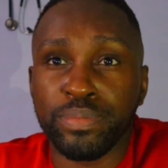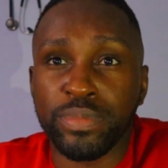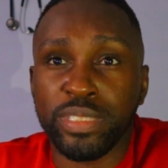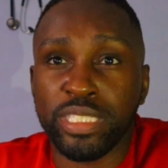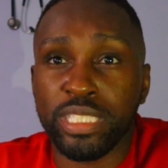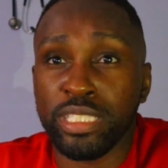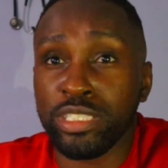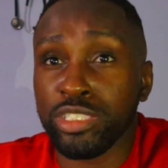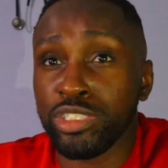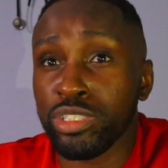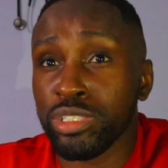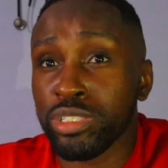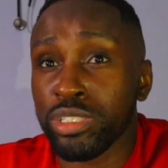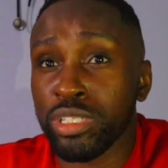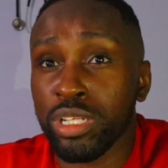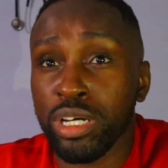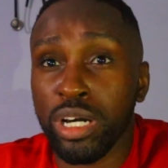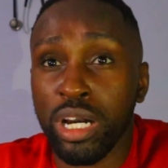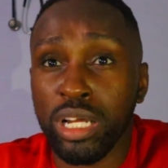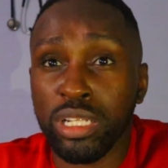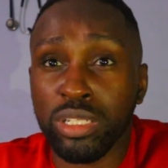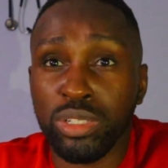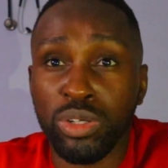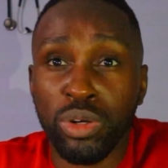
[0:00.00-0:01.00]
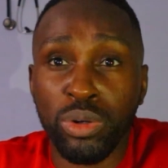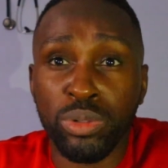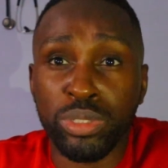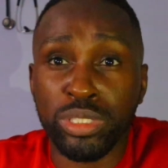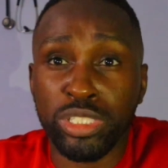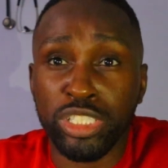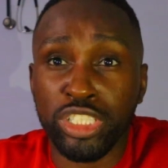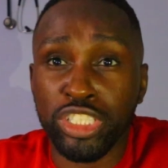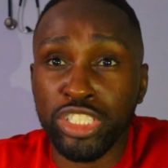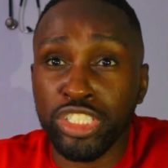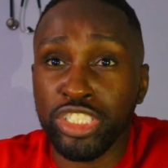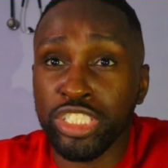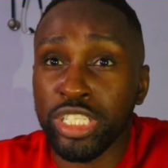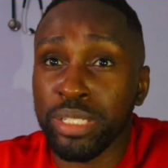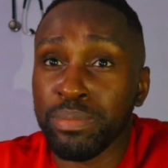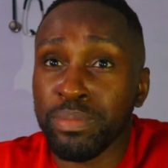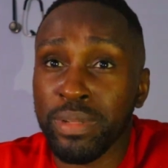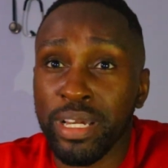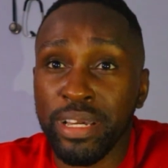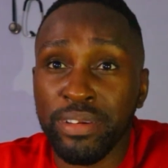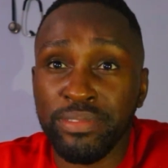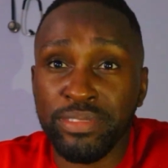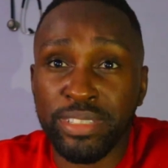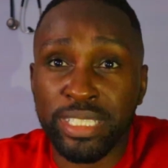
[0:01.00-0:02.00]
Since you're not going to the
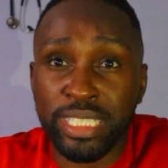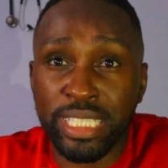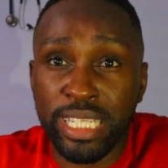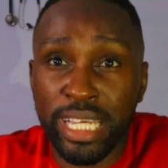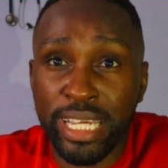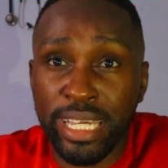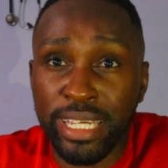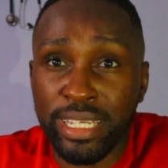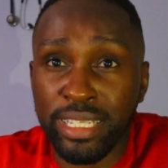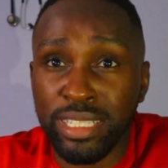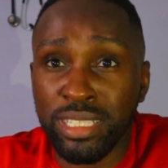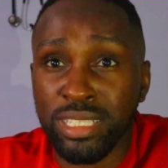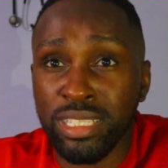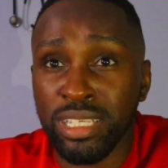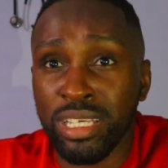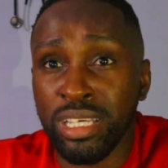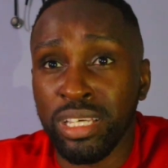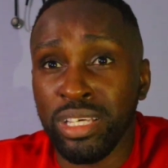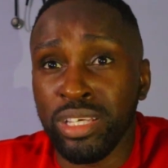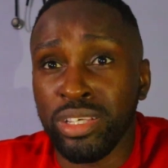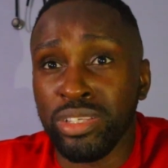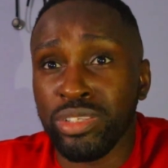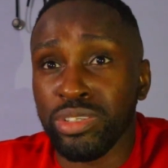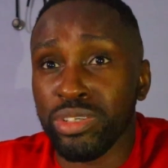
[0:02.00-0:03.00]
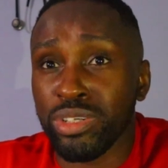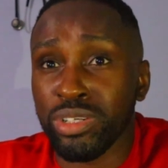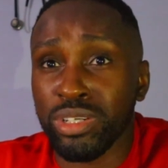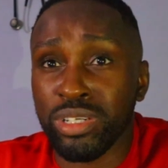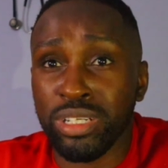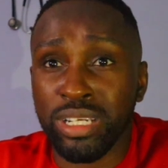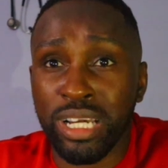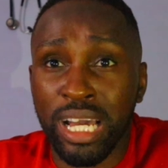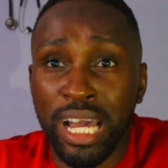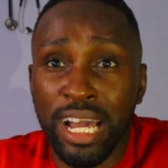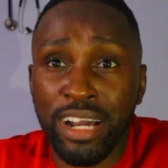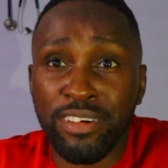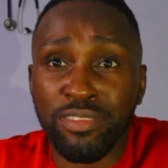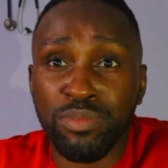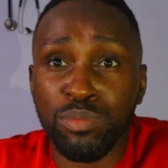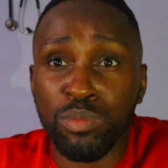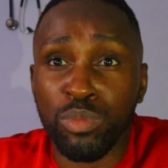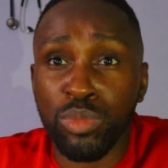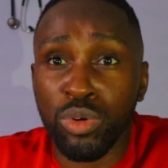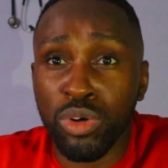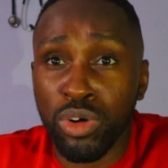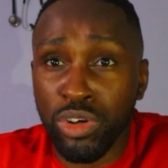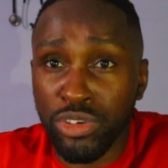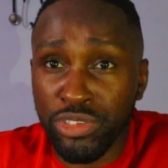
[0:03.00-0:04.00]
gym every day, you're gonna have
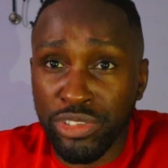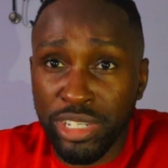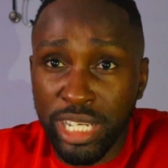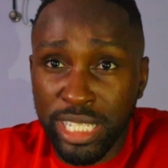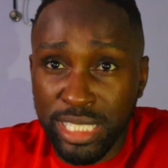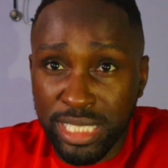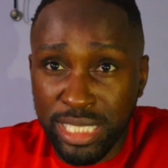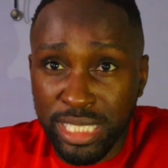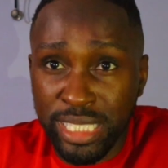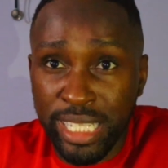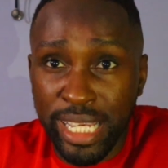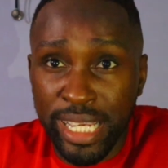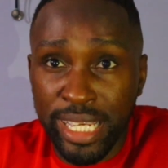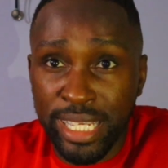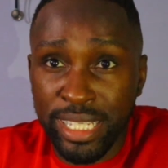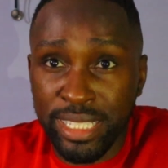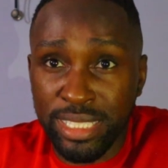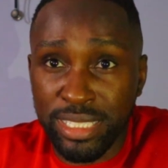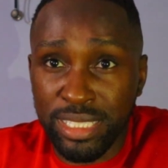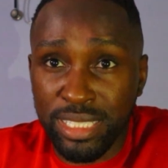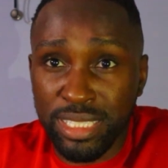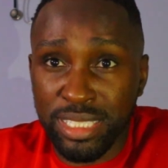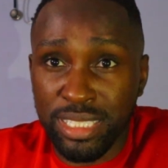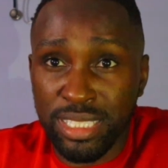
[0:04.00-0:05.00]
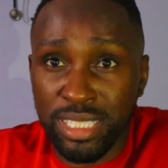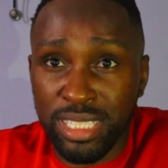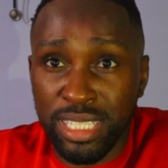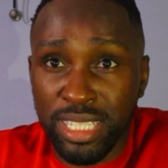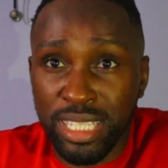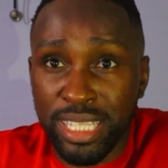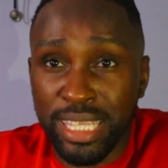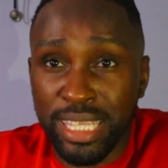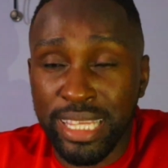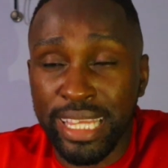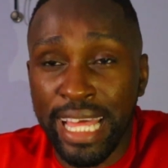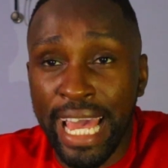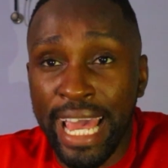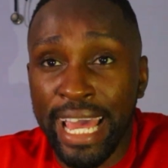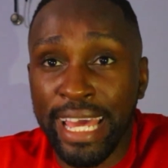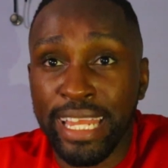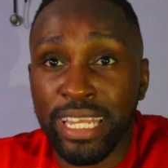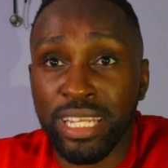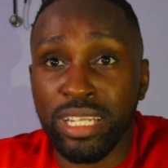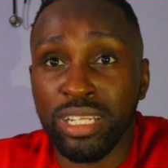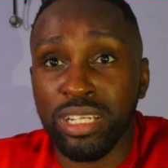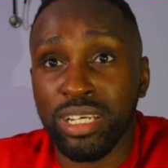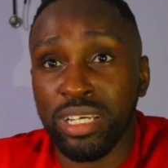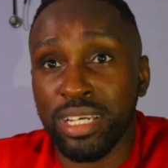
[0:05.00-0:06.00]
more rest days
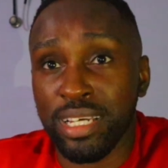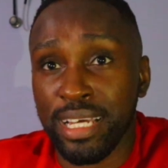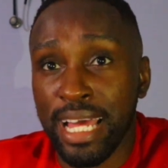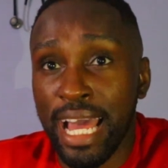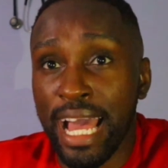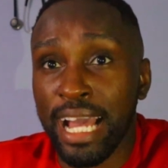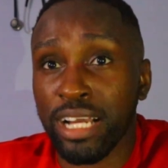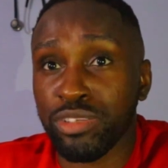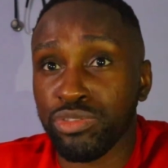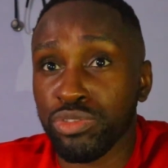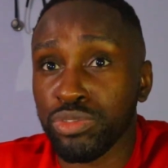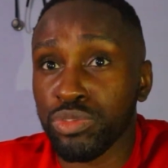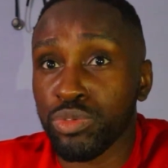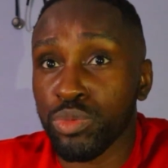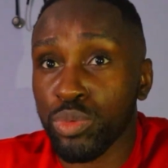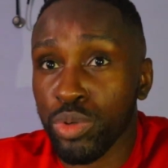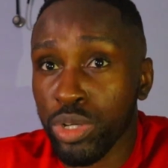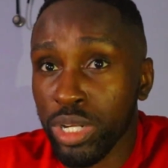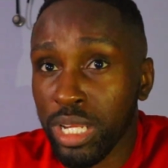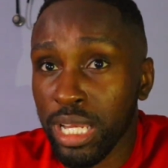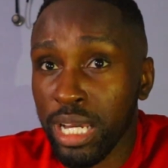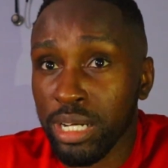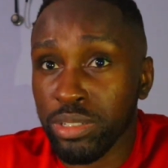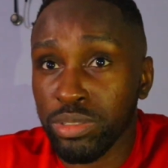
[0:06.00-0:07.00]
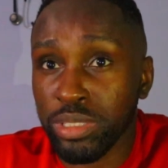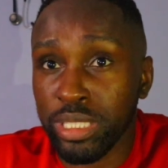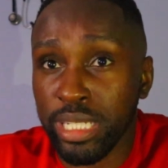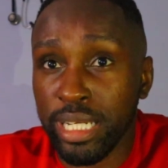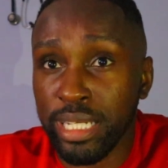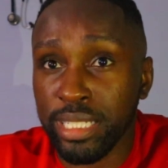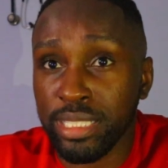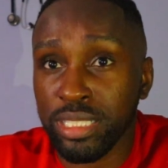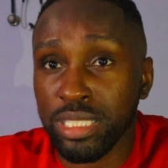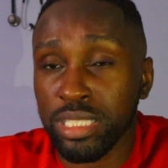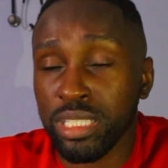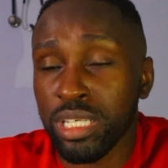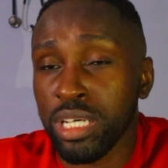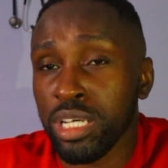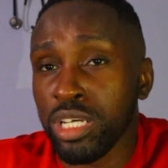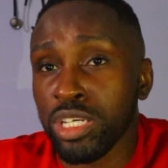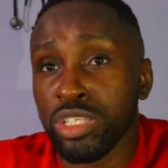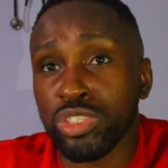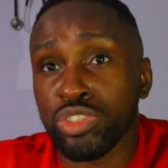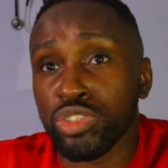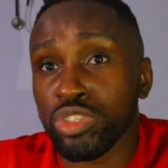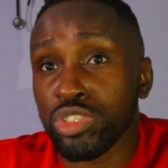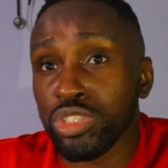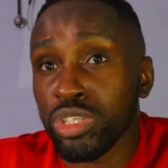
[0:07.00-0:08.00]
than actual workout days,
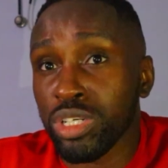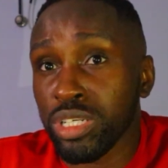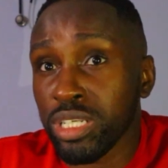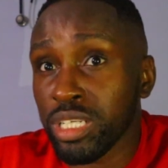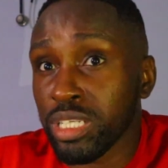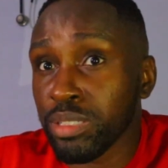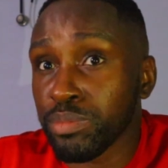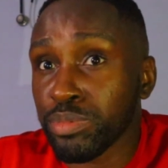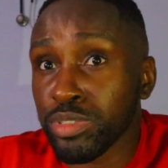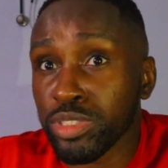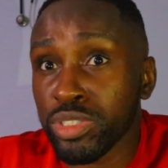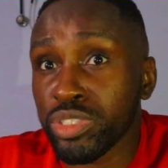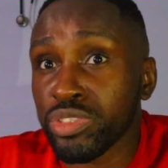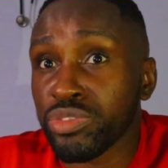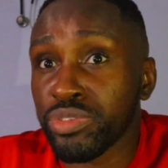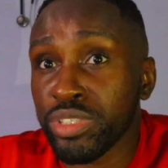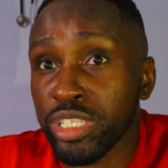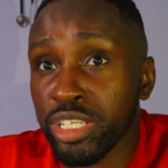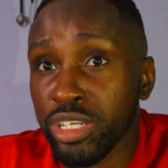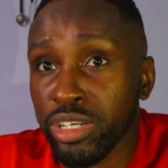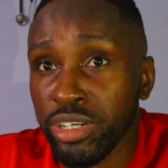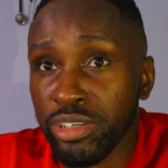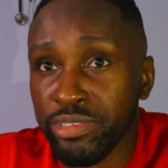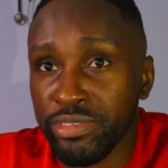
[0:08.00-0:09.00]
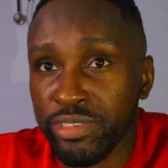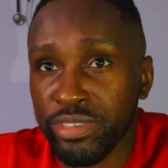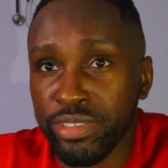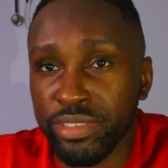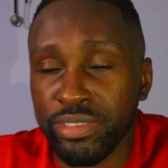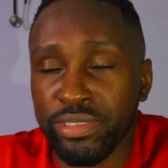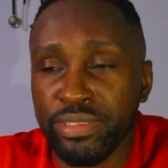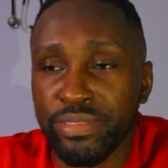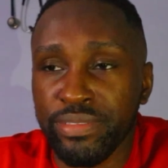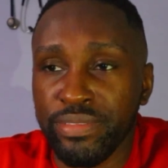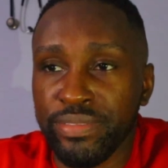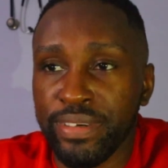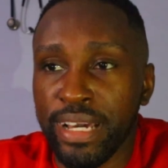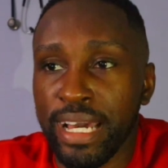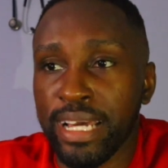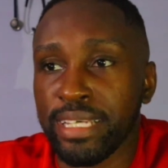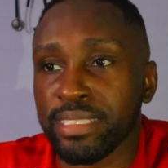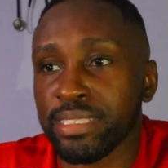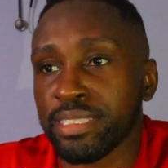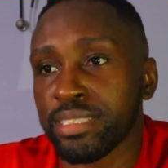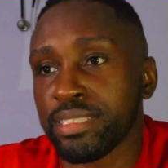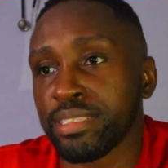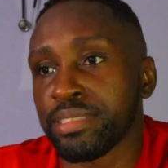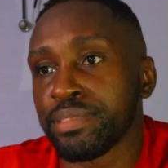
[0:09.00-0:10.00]
so you're able to recover
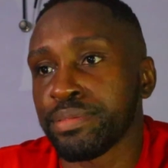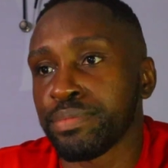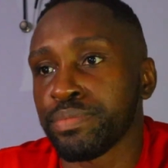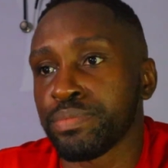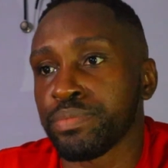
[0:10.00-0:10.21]
fast.